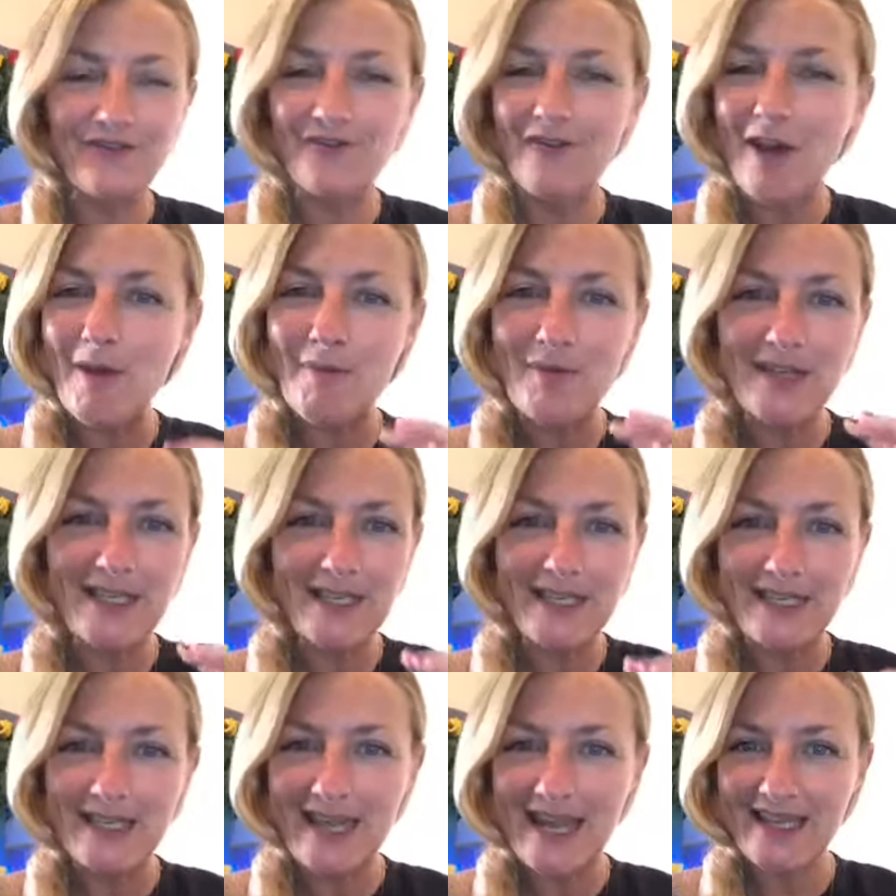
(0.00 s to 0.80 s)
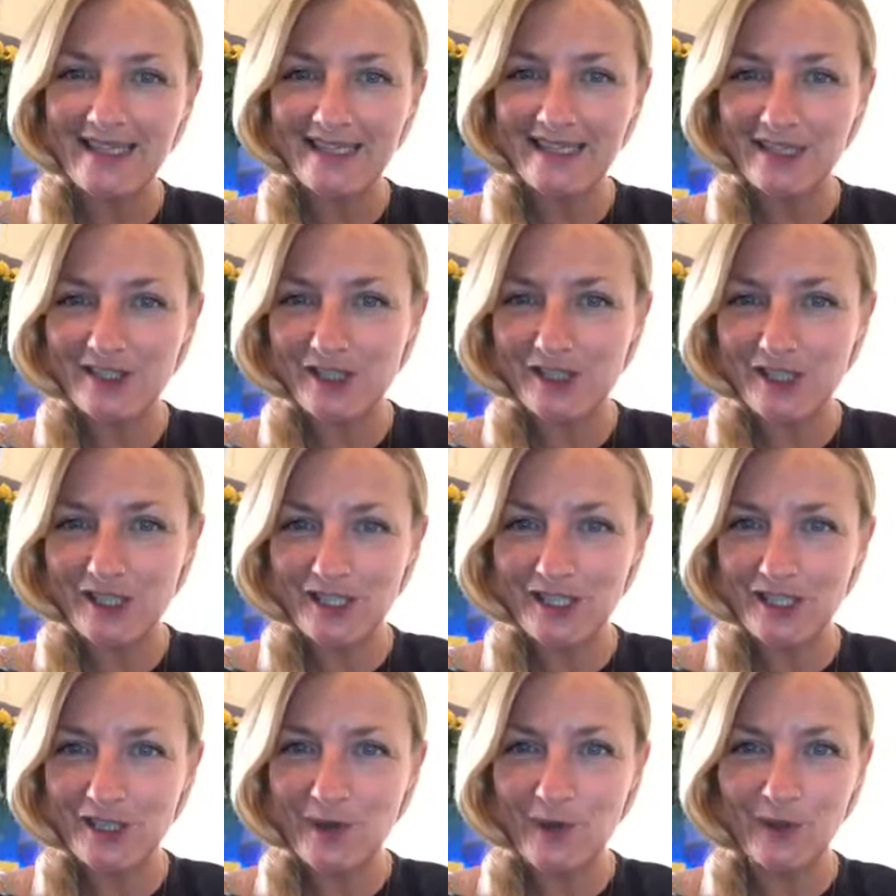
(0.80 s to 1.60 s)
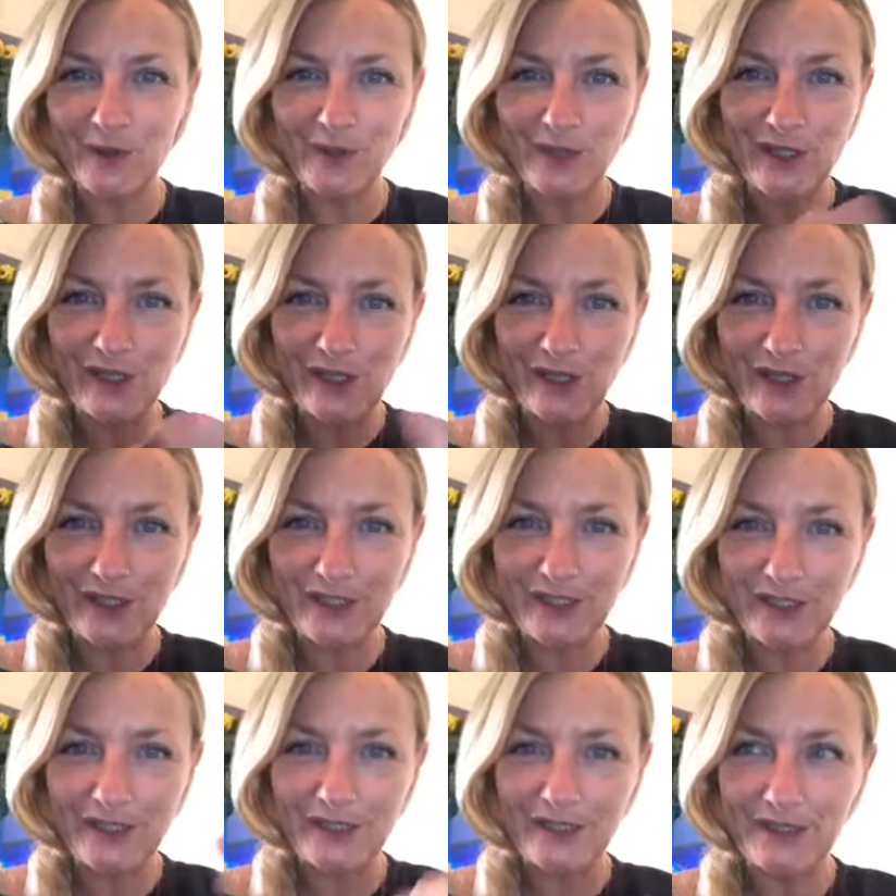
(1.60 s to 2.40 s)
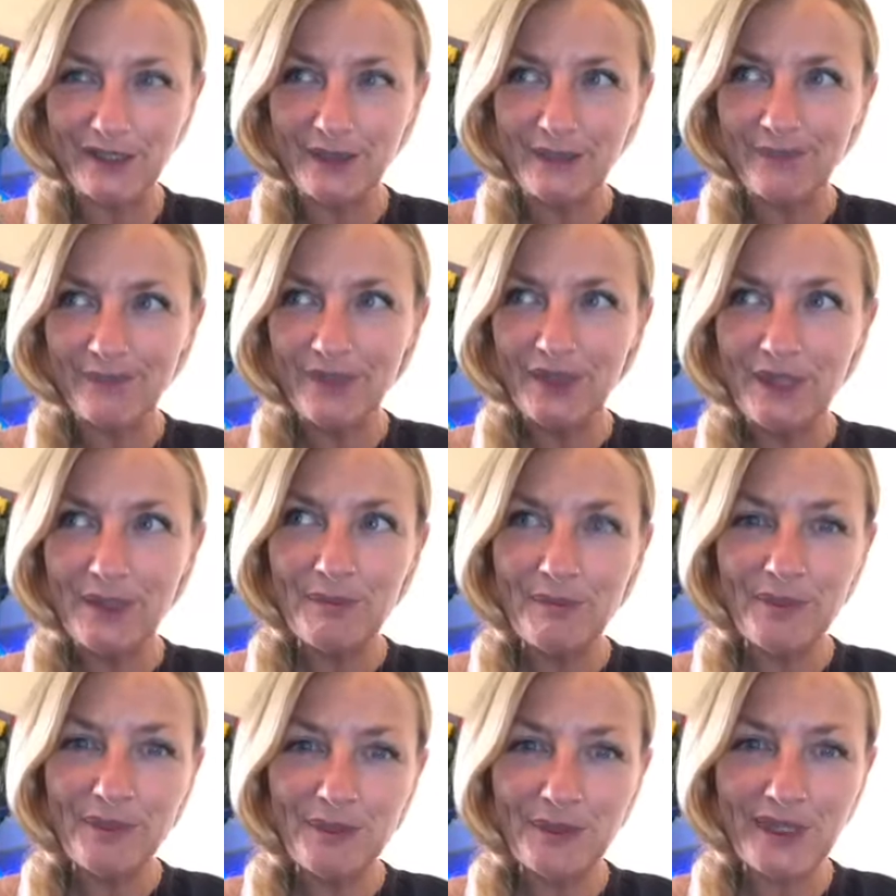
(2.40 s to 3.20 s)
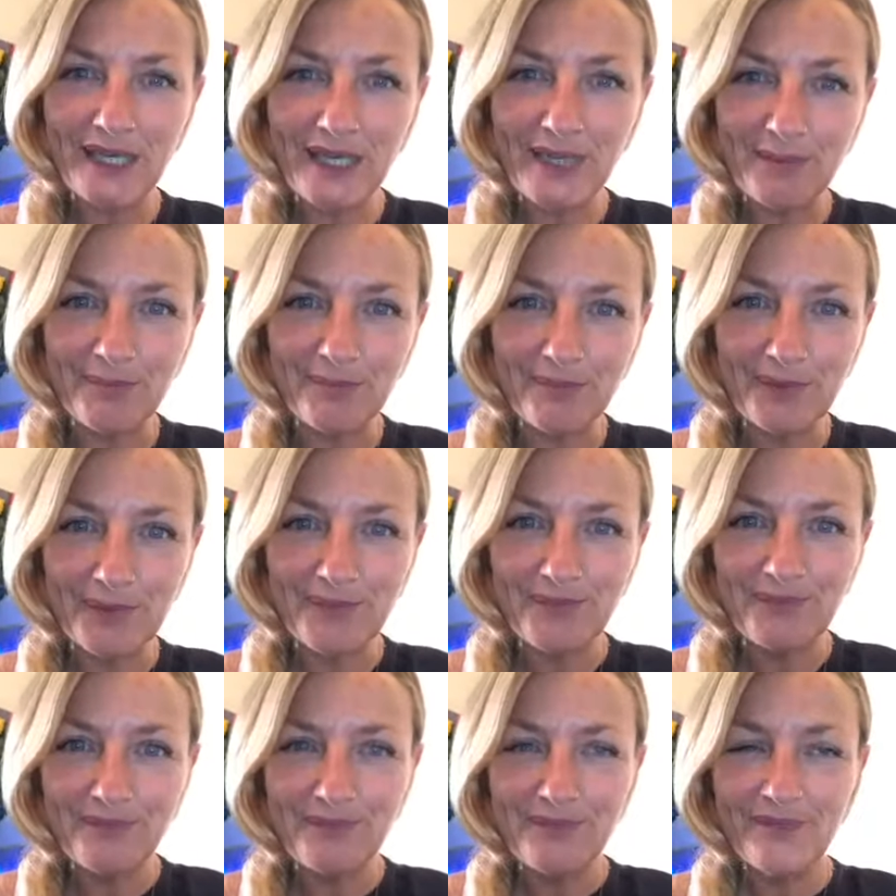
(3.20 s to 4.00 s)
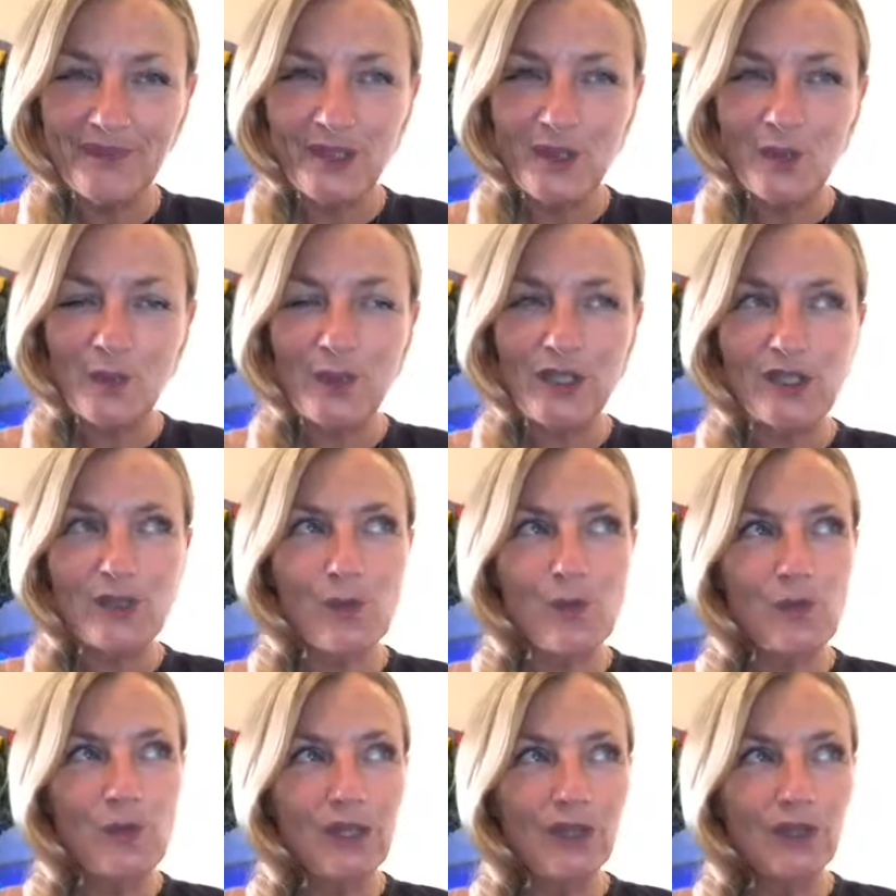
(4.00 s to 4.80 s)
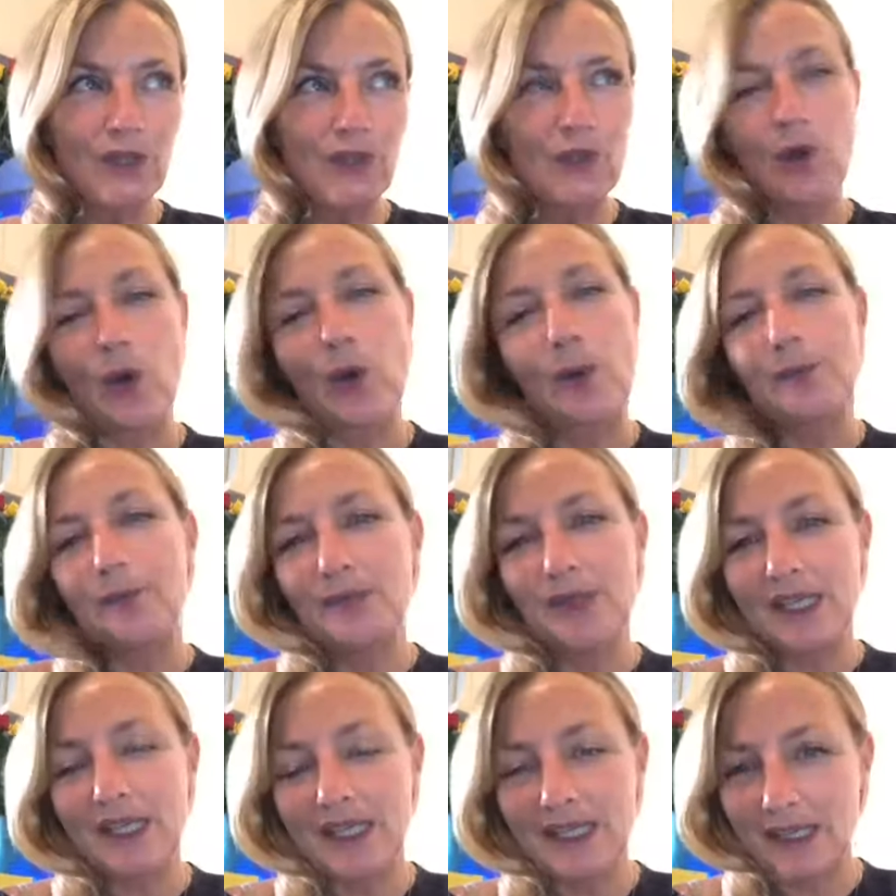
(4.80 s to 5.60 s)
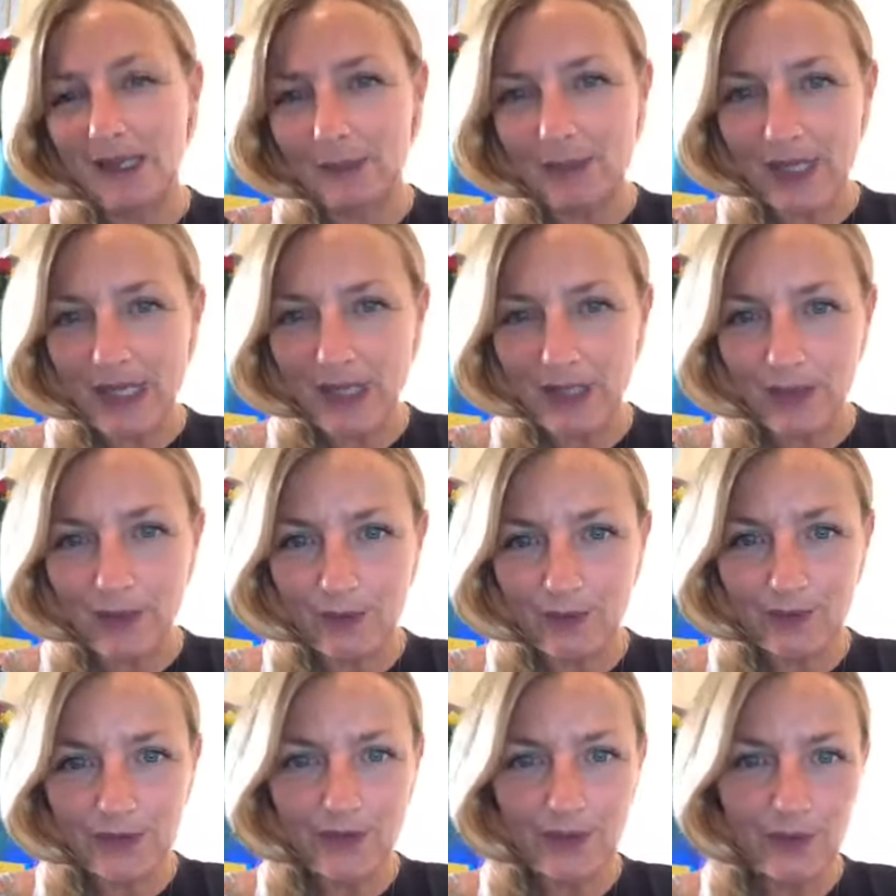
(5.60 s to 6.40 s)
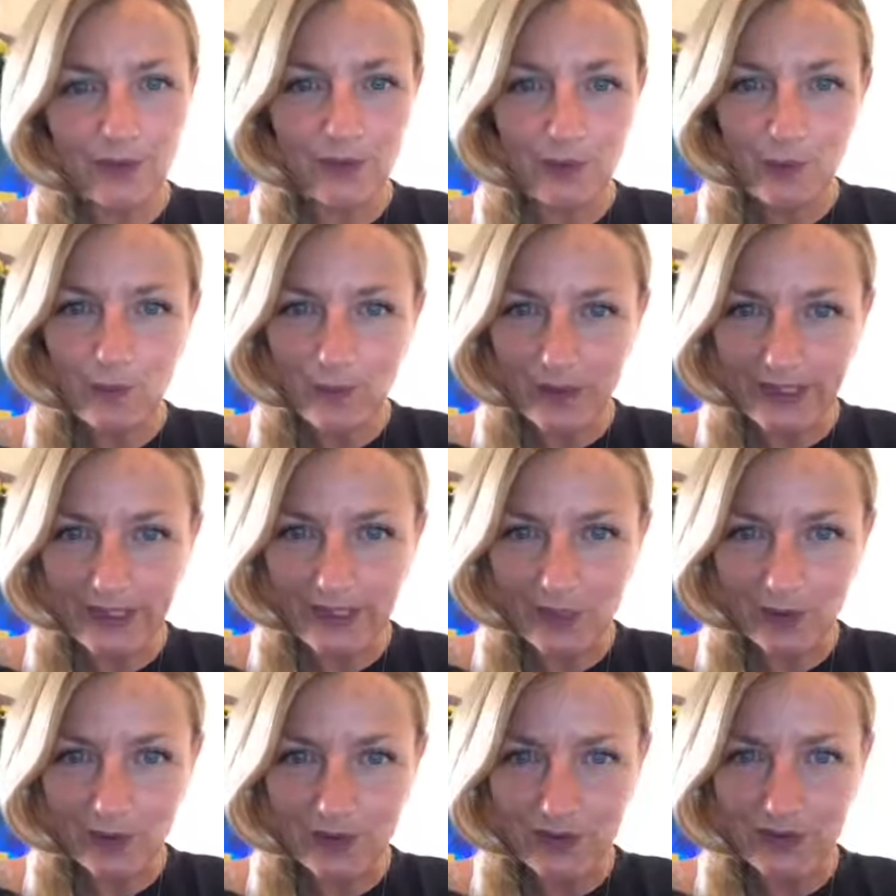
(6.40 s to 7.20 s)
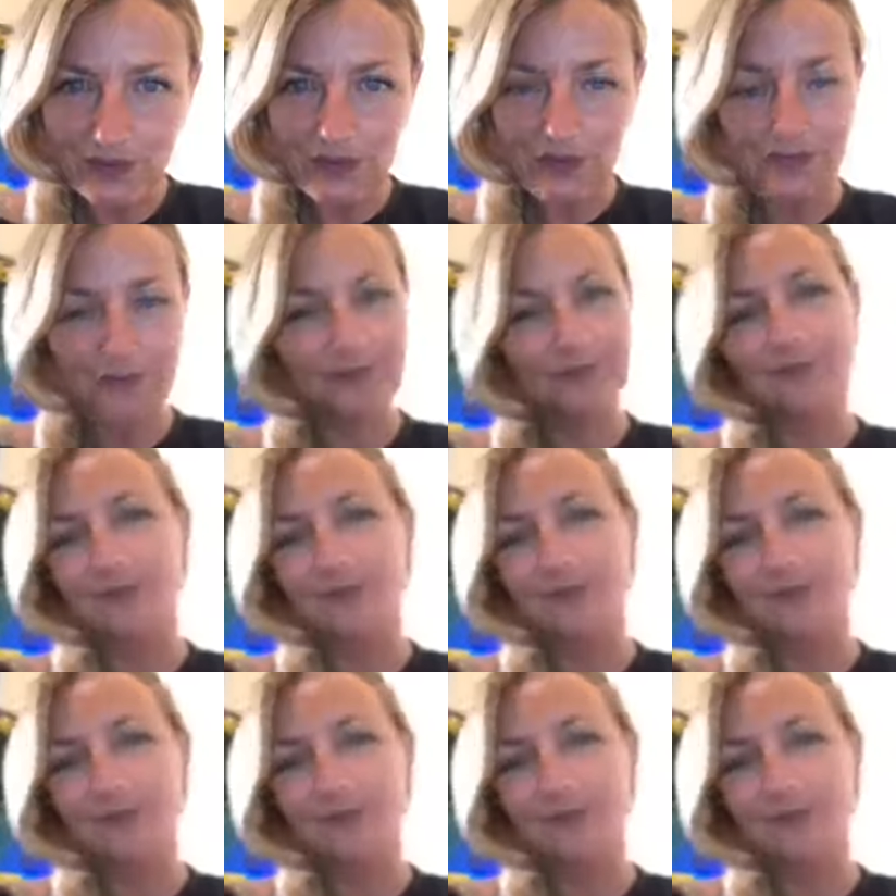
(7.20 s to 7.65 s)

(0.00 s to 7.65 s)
feminine energy online boot camp which will not be about weight loss.